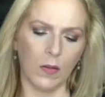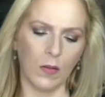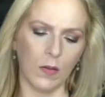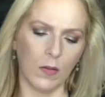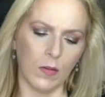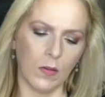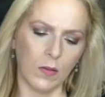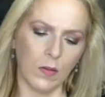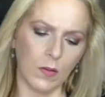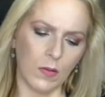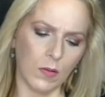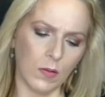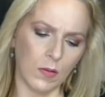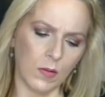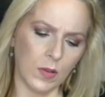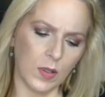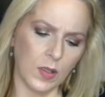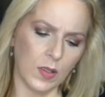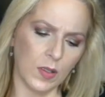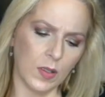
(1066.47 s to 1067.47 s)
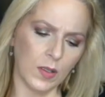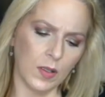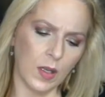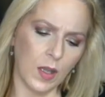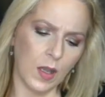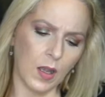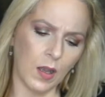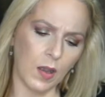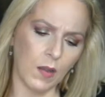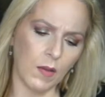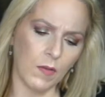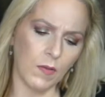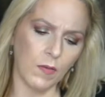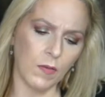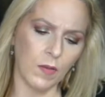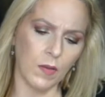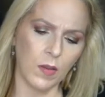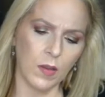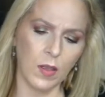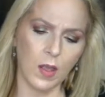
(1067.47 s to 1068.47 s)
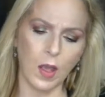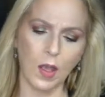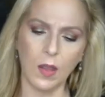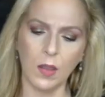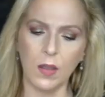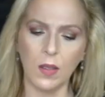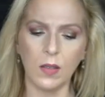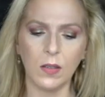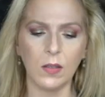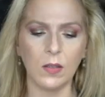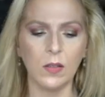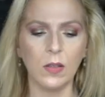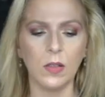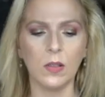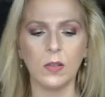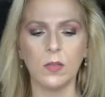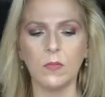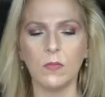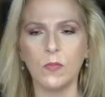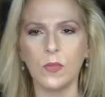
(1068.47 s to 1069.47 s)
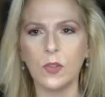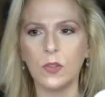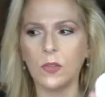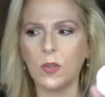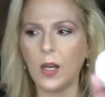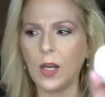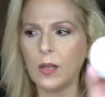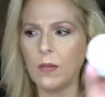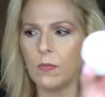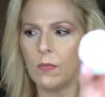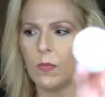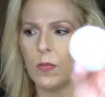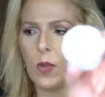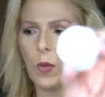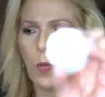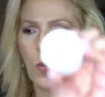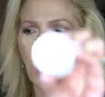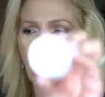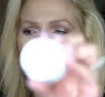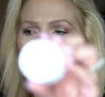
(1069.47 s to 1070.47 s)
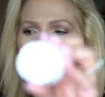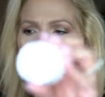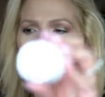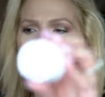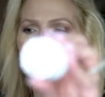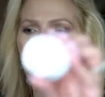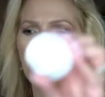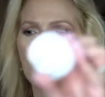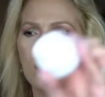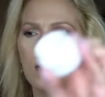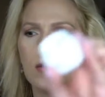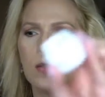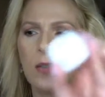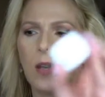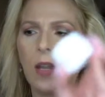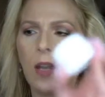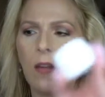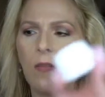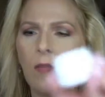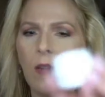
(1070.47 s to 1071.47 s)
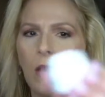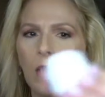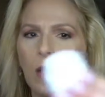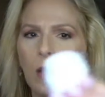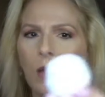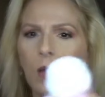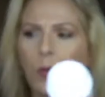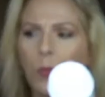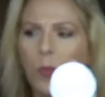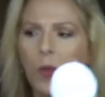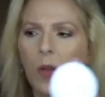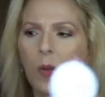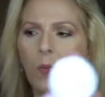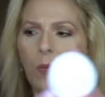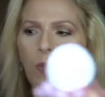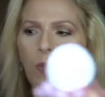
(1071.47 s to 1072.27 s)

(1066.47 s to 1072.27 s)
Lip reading: So does this have, yeah, this is just straight the product. It doesn't have like the little pump